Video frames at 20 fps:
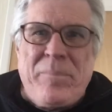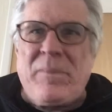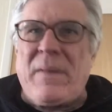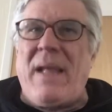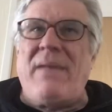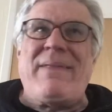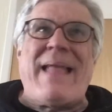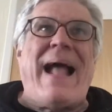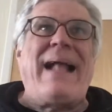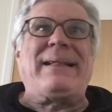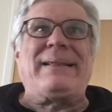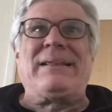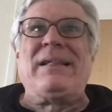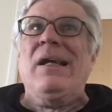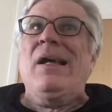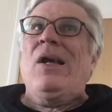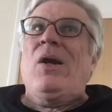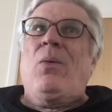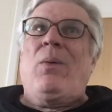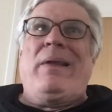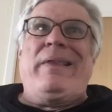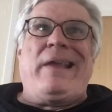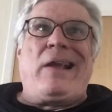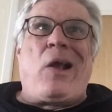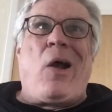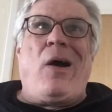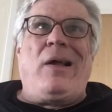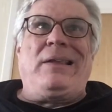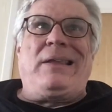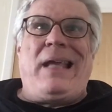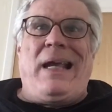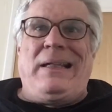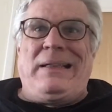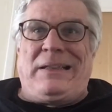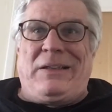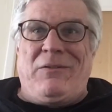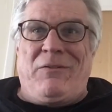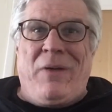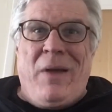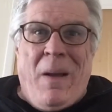And that's when the
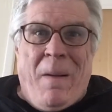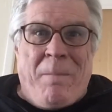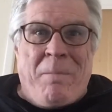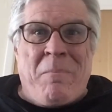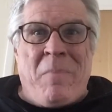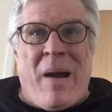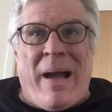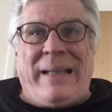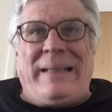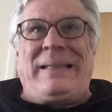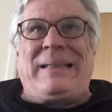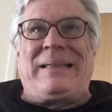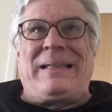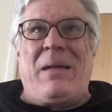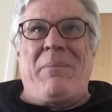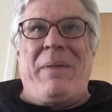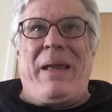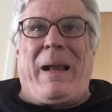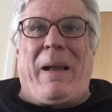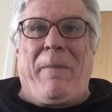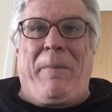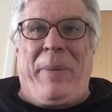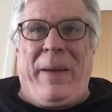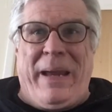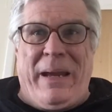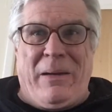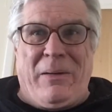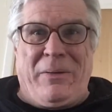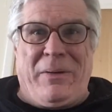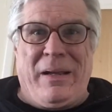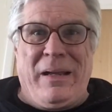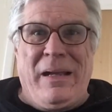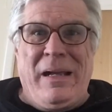contents of my stomach appeared,